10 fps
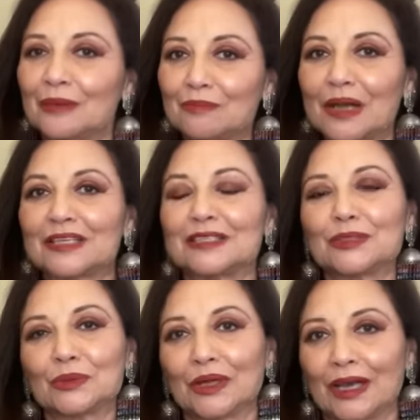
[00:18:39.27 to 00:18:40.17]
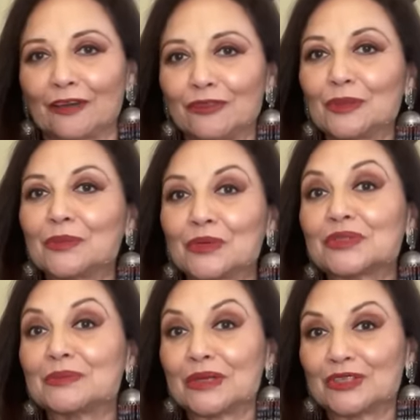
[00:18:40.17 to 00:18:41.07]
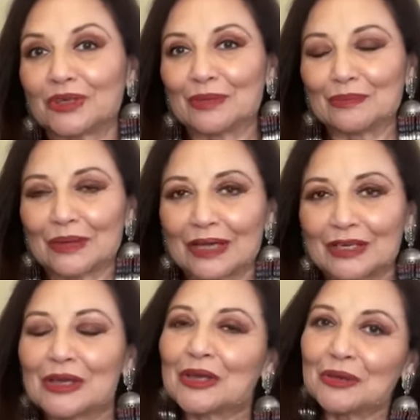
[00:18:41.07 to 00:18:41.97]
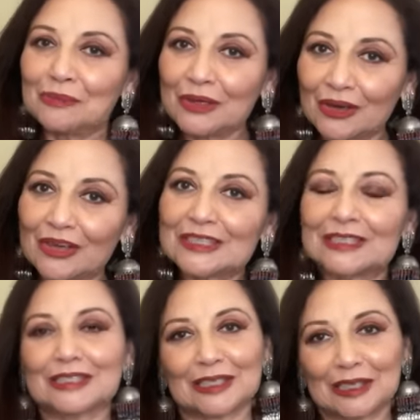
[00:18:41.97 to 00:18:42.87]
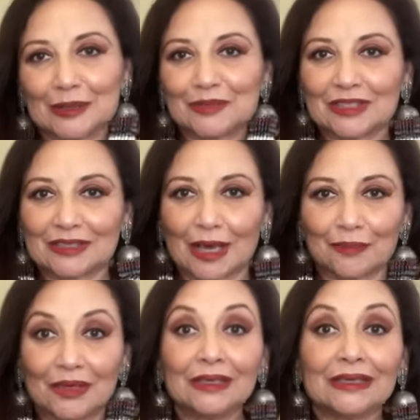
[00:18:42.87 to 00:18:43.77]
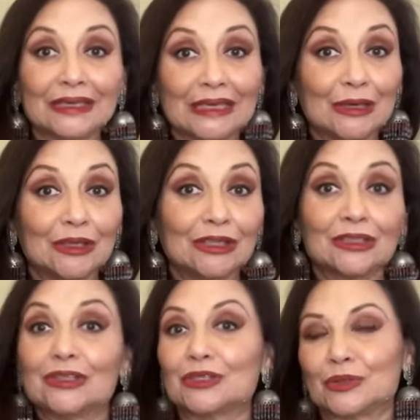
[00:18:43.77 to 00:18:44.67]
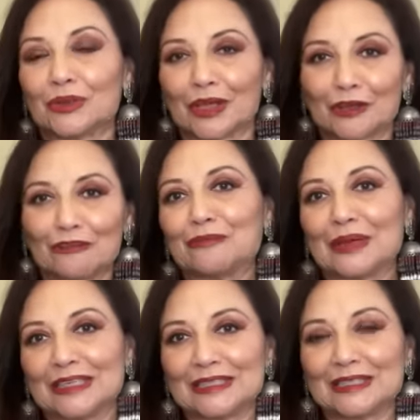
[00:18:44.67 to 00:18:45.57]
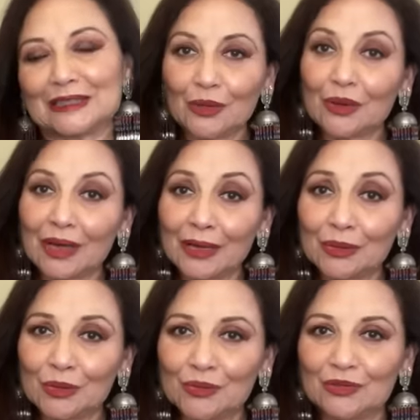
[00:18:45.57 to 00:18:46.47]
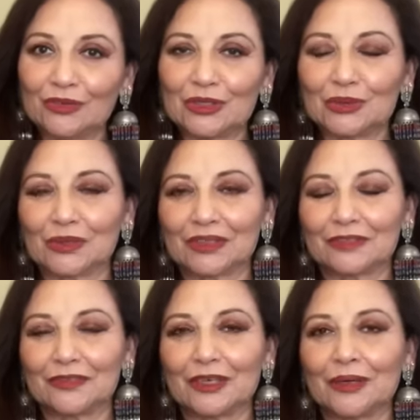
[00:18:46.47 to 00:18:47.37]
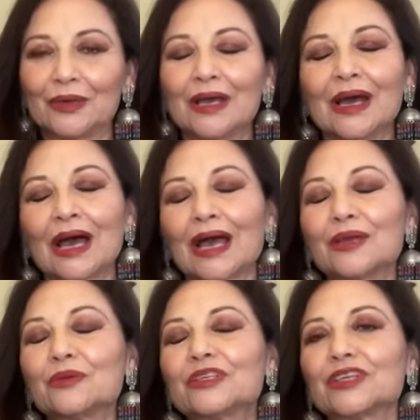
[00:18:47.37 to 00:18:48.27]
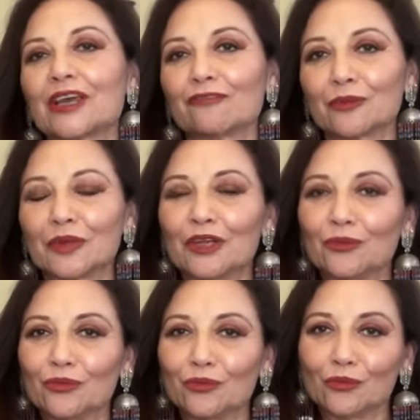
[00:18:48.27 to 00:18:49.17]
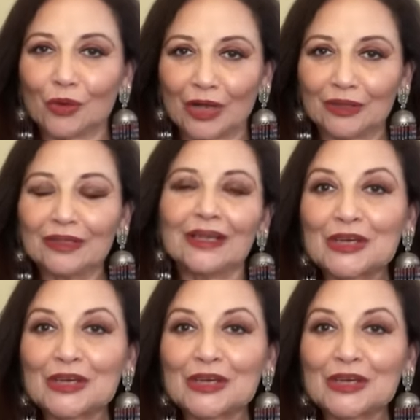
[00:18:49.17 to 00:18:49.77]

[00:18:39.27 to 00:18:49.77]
Pisces will have the most major impact because this eclipse is happening in the zodiac of Pisces. So I hope you've enjoyed the video. I wish everybody well.